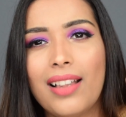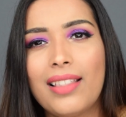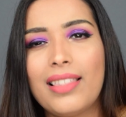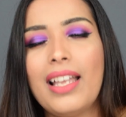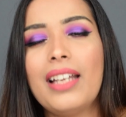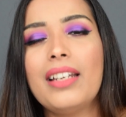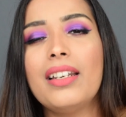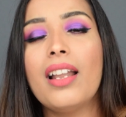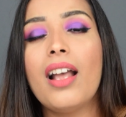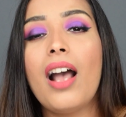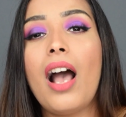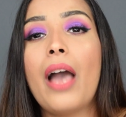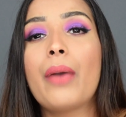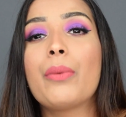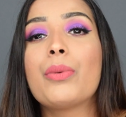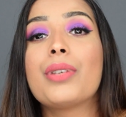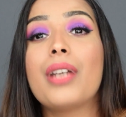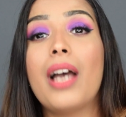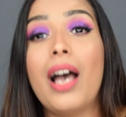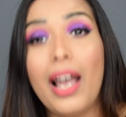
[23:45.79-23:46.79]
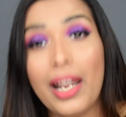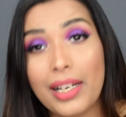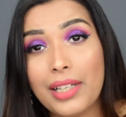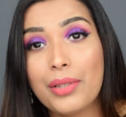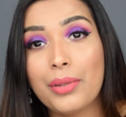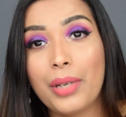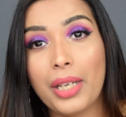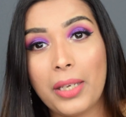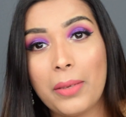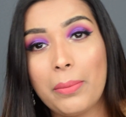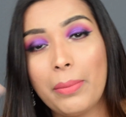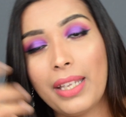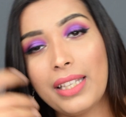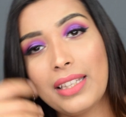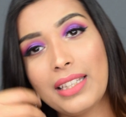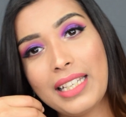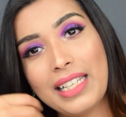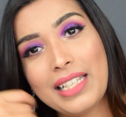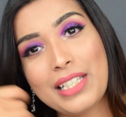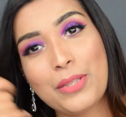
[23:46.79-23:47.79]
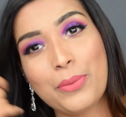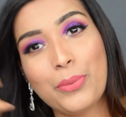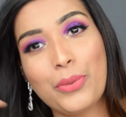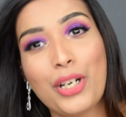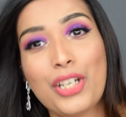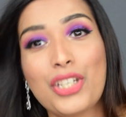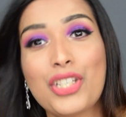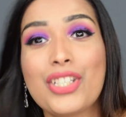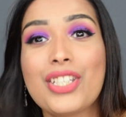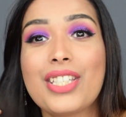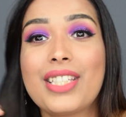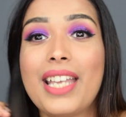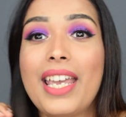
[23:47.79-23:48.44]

then I would highly recommend these brushes.